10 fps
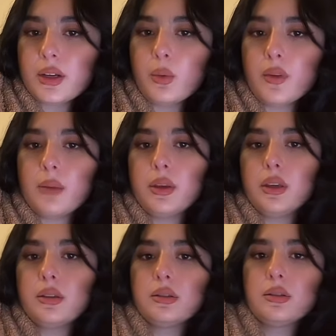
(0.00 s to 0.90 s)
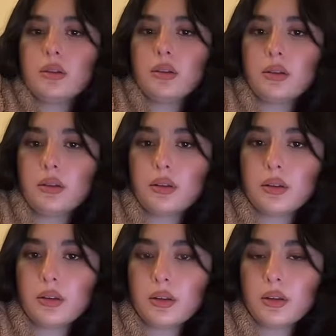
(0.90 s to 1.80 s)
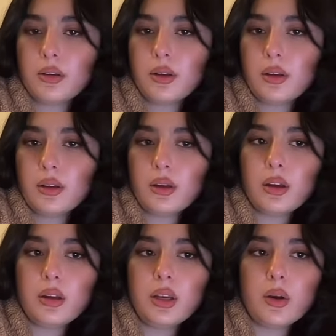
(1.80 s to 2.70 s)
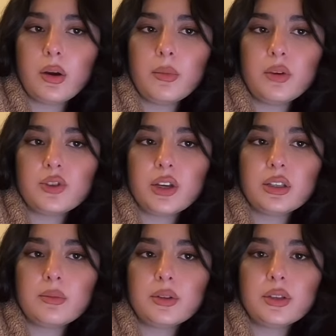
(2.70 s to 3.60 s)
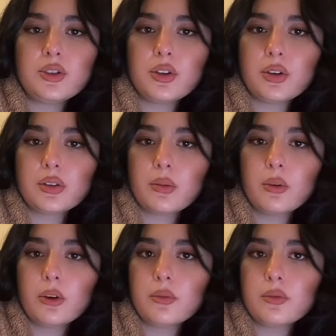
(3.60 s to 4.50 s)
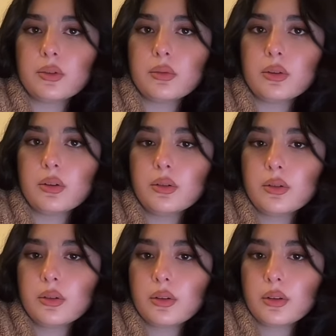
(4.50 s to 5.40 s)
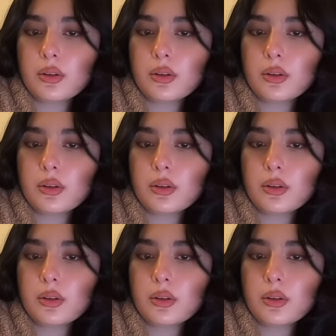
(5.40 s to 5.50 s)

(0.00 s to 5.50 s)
I don't know what that means. Uh, no, I'm not changing position because I'm comfortable